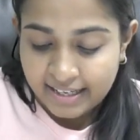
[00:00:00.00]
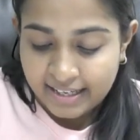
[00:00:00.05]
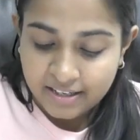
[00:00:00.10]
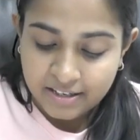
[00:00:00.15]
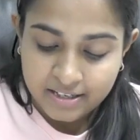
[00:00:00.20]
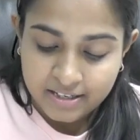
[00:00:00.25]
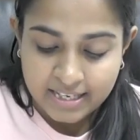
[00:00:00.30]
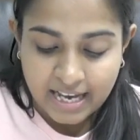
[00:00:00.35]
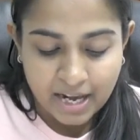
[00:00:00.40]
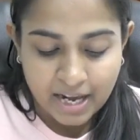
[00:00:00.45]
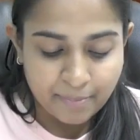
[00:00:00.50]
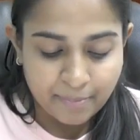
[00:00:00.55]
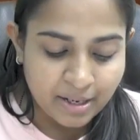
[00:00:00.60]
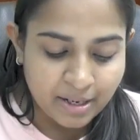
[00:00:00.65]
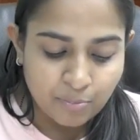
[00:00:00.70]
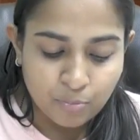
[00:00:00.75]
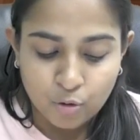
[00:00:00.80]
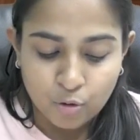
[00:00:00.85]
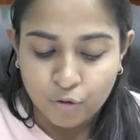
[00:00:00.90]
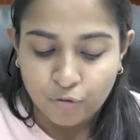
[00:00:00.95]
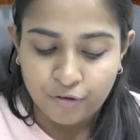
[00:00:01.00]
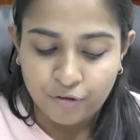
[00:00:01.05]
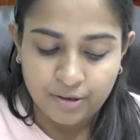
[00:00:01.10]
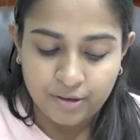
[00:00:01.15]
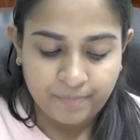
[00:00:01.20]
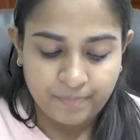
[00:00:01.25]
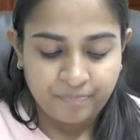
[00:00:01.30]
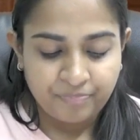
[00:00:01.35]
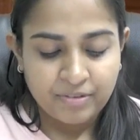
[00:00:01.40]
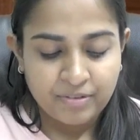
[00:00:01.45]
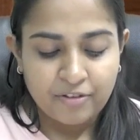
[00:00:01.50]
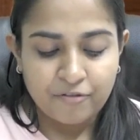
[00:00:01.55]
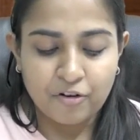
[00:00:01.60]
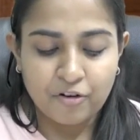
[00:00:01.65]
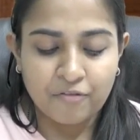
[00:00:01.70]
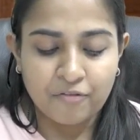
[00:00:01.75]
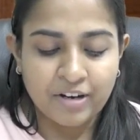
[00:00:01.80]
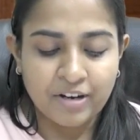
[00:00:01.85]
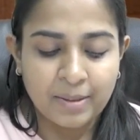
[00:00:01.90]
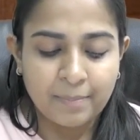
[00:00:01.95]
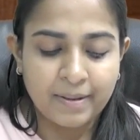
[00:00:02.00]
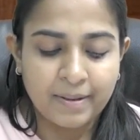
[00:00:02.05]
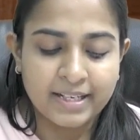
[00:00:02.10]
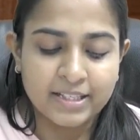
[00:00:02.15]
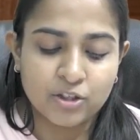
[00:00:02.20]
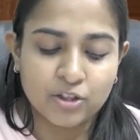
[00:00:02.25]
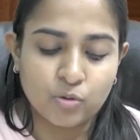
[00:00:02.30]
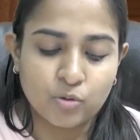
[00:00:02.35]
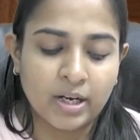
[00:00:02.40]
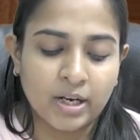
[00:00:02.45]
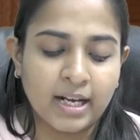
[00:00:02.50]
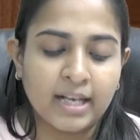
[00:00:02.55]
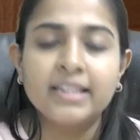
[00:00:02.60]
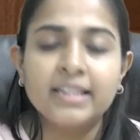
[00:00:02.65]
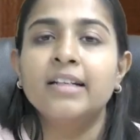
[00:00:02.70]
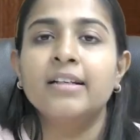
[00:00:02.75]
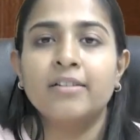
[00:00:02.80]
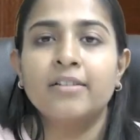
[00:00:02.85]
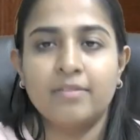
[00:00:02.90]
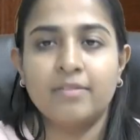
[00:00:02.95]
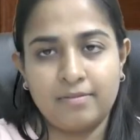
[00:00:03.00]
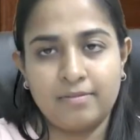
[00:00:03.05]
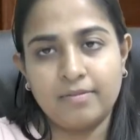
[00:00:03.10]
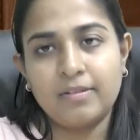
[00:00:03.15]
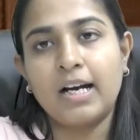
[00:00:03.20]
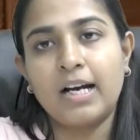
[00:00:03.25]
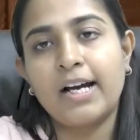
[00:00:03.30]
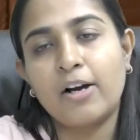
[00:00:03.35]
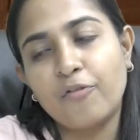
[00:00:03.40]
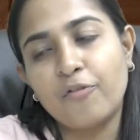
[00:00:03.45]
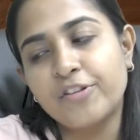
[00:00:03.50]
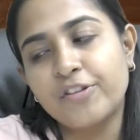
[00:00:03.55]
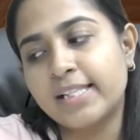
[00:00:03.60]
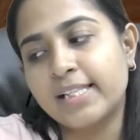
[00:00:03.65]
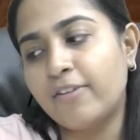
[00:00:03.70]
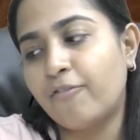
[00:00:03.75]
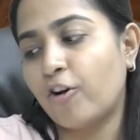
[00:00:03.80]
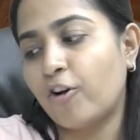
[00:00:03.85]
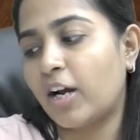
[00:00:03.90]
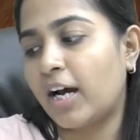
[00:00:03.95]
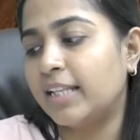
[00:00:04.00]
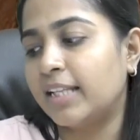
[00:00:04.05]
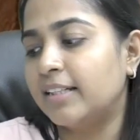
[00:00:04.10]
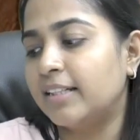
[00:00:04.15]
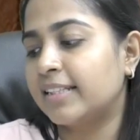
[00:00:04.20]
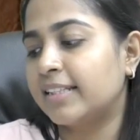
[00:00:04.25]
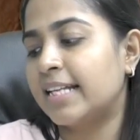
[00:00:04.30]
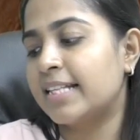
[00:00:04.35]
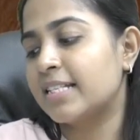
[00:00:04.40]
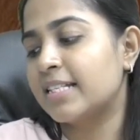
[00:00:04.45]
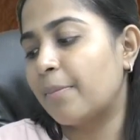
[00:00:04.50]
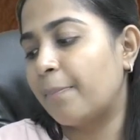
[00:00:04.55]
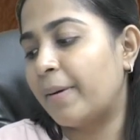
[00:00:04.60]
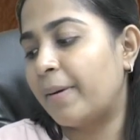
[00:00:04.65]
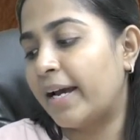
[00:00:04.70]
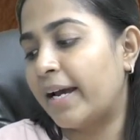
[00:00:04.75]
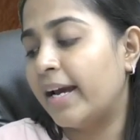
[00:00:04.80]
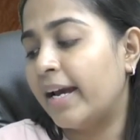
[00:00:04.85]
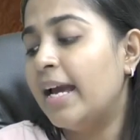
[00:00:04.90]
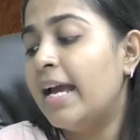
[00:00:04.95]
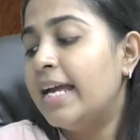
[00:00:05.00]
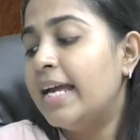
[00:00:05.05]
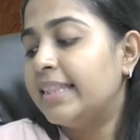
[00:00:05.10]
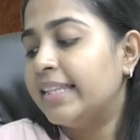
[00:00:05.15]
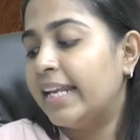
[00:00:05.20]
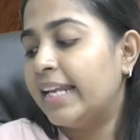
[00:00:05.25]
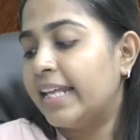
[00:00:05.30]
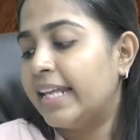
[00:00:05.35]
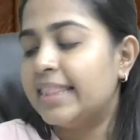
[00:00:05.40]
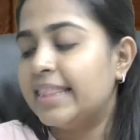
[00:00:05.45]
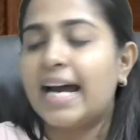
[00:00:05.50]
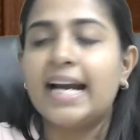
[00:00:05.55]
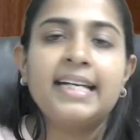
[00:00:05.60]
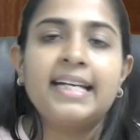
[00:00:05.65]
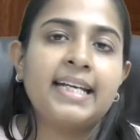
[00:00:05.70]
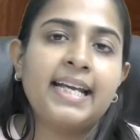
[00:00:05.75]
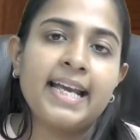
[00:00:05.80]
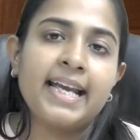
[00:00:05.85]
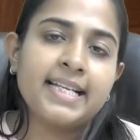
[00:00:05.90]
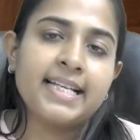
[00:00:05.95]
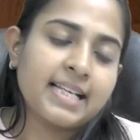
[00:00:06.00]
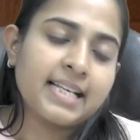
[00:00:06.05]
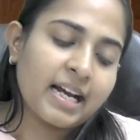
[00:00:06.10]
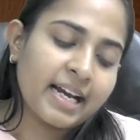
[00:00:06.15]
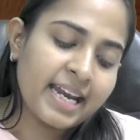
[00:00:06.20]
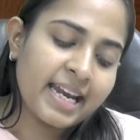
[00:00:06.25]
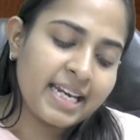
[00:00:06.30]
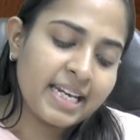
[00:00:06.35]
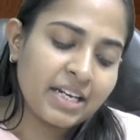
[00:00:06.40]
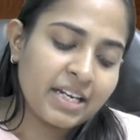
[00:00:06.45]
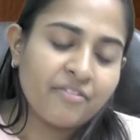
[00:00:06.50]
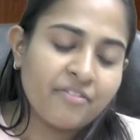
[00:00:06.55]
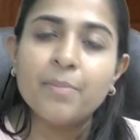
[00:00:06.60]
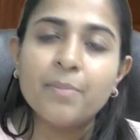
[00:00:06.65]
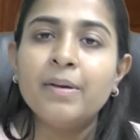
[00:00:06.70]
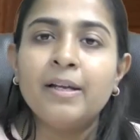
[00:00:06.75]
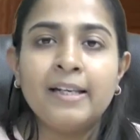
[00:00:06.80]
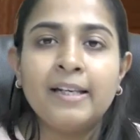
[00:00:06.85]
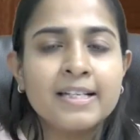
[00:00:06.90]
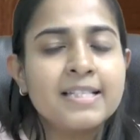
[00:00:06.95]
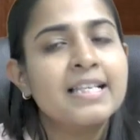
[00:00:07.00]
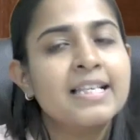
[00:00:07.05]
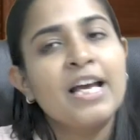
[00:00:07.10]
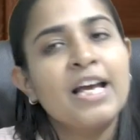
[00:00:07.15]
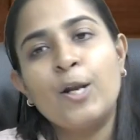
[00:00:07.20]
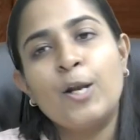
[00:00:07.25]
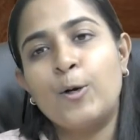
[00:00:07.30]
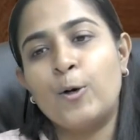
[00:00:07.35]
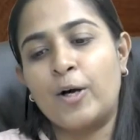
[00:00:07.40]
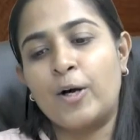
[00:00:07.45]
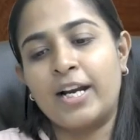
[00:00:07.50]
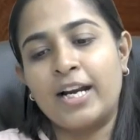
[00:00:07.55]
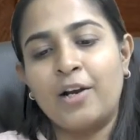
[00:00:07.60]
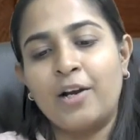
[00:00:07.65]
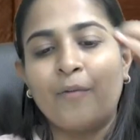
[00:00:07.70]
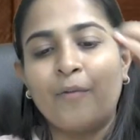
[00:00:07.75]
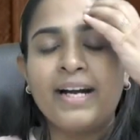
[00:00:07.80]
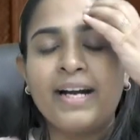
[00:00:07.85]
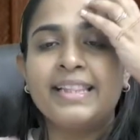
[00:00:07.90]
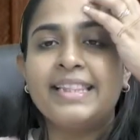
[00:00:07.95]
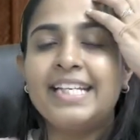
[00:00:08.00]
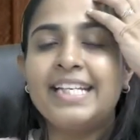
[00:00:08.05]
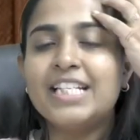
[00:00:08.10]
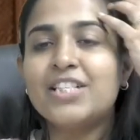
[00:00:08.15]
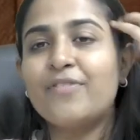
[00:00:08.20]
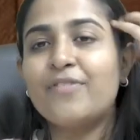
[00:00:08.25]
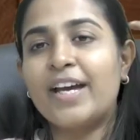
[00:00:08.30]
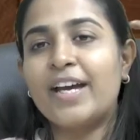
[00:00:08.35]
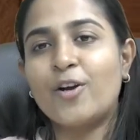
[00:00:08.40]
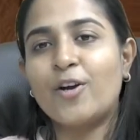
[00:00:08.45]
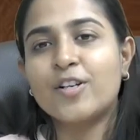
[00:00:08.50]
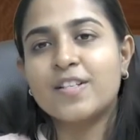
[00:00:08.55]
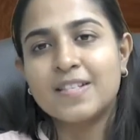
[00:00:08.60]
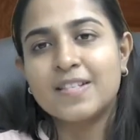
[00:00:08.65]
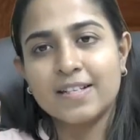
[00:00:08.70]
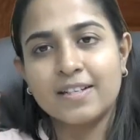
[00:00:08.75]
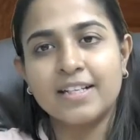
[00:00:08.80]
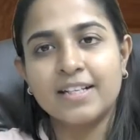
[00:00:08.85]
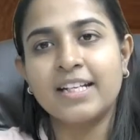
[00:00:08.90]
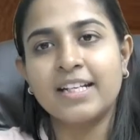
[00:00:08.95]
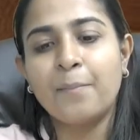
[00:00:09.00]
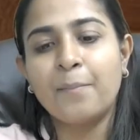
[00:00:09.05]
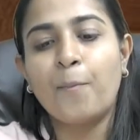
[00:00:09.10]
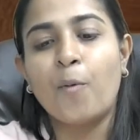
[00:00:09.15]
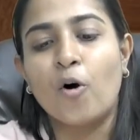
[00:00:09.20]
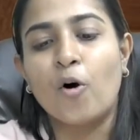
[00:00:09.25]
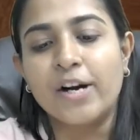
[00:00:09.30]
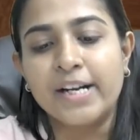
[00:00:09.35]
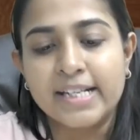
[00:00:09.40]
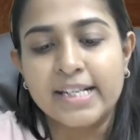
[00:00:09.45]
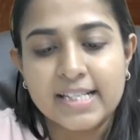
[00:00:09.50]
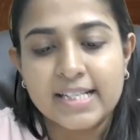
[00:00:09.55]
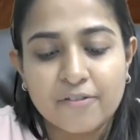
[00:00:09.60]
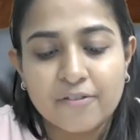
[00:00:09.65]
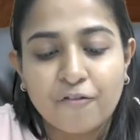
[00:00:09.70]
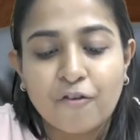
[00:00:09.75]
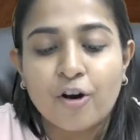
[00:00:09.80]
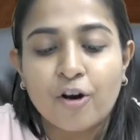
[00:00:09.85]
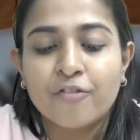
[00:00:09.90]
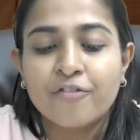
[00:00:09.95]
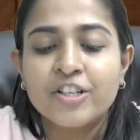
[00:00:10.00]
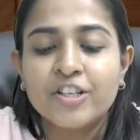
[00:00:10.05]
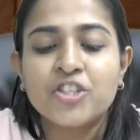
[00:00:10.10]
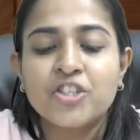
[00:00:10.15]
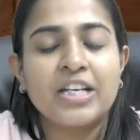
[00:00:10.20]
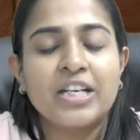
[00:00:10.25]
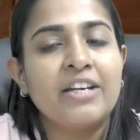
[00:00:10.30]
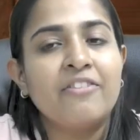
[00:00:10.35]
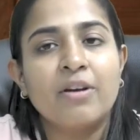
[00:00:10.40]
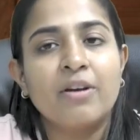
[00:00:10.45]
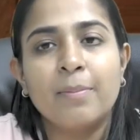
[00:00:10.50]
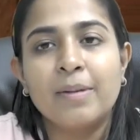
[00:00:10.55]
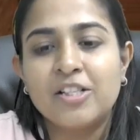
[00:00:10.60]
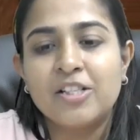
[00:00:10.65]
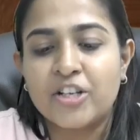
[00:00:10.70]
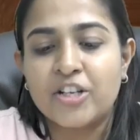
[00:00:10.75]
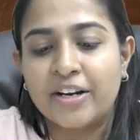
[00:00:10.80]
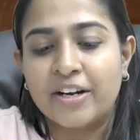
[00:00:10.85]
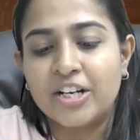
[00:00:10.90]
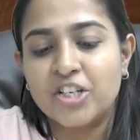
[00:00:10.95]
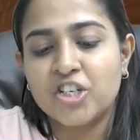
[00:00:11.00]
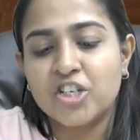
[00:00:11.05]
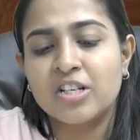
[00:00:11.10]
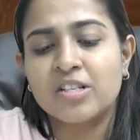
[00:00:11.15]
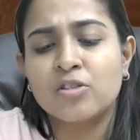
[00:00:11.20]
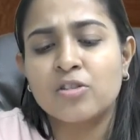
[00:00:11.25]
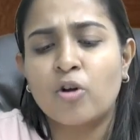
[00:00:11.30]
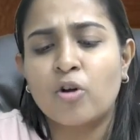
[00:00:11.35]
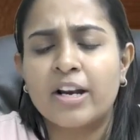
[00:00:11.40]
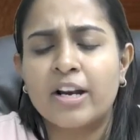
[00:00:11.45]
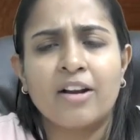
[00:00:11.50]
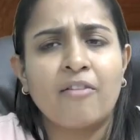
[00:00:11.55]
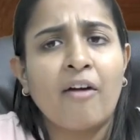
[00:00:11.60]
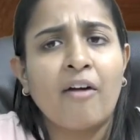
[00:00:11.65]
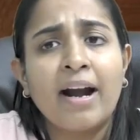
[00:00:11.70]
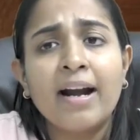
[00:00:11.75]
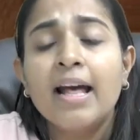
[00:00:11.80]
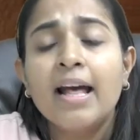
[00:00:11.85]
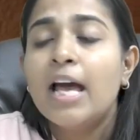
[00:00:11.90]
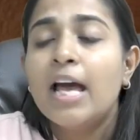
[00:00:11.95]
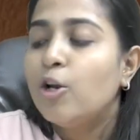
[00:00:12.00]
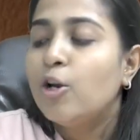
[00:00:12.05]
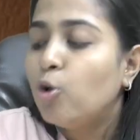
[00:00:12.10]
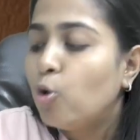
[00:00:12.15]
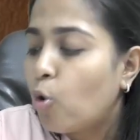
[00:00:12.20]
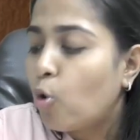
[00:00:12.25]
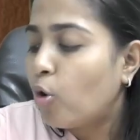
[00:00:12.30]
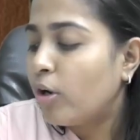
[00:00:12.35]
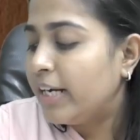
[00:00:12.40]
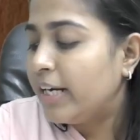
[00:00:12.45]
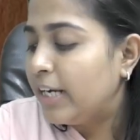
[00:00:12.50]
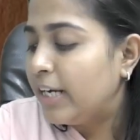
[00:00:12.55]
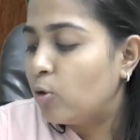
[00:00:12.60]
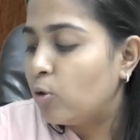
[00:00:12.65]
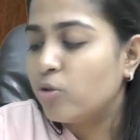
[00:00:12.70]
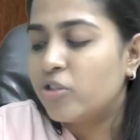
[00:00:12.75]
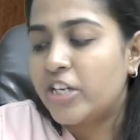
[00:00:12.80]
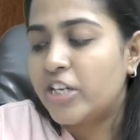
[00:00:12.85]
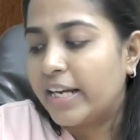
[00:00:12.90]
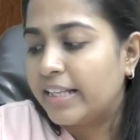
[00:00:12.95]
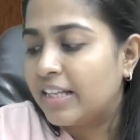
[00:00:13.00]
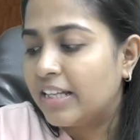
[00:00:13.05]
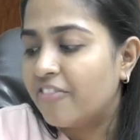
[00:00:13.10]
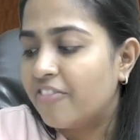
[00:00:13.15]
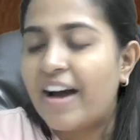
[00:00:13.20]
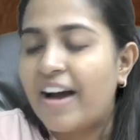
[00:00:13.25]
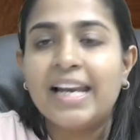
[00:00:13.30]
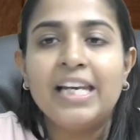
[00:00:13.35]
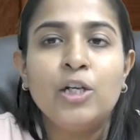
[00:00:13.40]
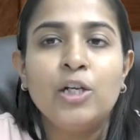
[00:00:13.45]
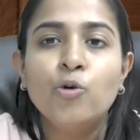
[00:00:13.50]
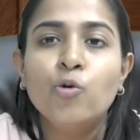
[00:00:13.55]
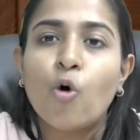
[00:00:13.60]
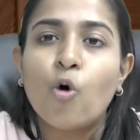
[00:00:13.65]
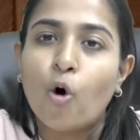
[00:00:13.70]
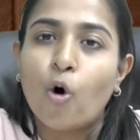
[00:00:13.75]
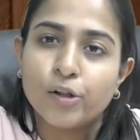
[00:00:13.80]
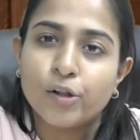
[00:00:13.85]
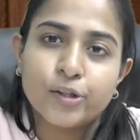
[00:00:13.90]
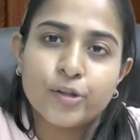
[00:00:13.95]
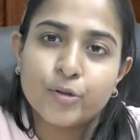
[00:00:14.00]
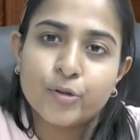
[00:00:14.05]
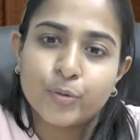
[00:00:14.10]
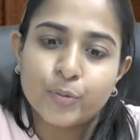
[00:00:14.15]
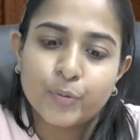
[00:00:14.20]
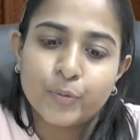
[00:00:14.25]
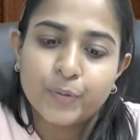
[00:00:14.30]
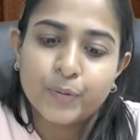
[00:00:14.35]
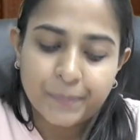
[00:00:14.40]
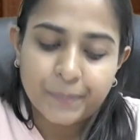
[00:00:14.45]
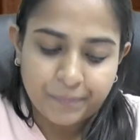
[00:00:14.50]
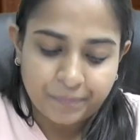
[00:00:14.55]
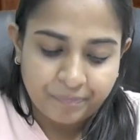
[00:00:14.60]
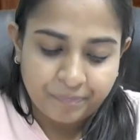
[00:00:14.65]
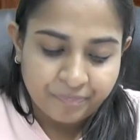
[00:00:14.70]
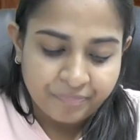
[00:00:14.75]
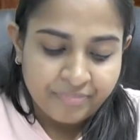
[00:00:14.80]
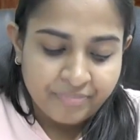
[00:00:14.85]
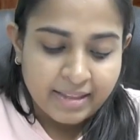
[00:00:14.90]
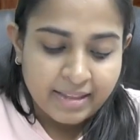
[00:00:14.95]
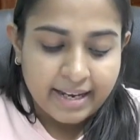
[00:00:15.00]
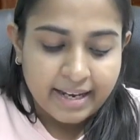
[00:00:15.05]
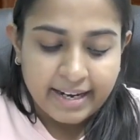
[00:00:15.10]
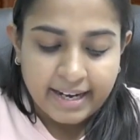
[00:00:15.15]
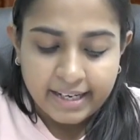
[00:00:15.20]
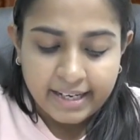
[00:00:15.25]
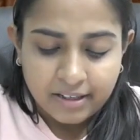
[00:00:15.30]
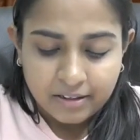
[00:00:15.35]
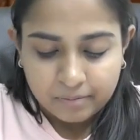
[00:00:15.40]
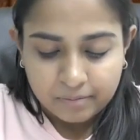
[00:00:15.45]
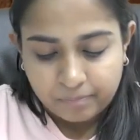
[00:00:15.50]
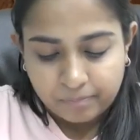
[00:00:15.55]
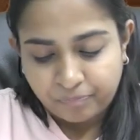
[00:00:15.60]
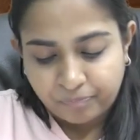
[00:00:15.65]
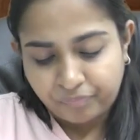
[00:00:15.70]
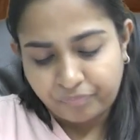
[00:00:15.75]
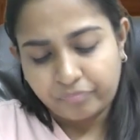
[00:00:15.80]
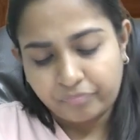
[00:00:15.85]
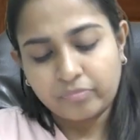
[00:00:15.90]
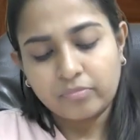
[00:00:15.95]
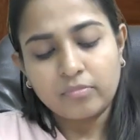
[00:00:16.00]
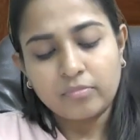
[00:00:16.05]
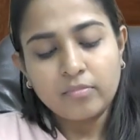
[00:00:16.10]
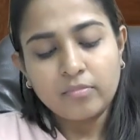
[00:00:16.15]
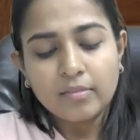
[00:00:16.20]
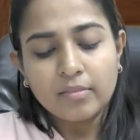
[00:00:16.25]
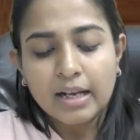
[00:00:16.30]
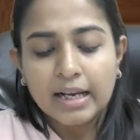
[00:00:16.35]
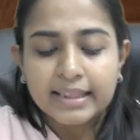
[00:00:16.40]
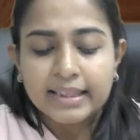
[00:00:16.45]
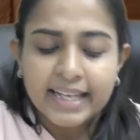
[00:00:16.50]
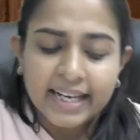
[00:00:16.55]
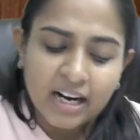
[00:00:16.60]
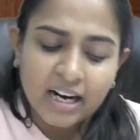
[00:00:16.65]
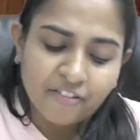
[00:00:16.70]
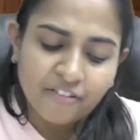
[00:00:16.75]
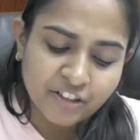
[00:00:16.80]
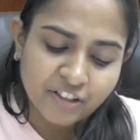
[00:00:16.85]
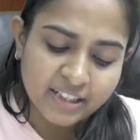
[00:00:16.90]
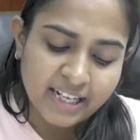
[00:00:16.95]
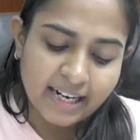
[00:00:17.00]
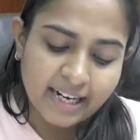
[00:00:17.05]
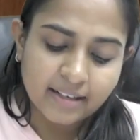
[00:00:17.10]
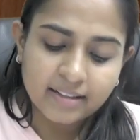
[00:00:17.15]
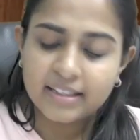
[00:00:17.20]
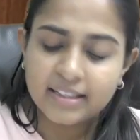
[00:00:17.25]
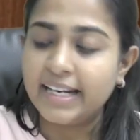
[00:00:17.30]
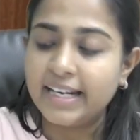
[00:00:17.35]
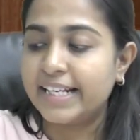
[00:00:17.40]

are being moved from one place to another, obviously for other than supply, then in that case again e-way bill is not required. These were your certain points for which e-way bill generation is not required. No need to check the value also, right? Then after that, the next